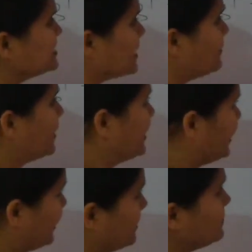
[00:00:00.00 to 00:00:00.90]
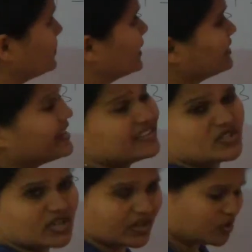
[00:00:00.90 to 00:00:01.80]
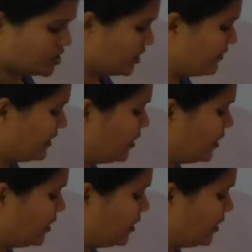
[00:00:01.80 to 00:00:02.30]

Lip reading: separating, that structure will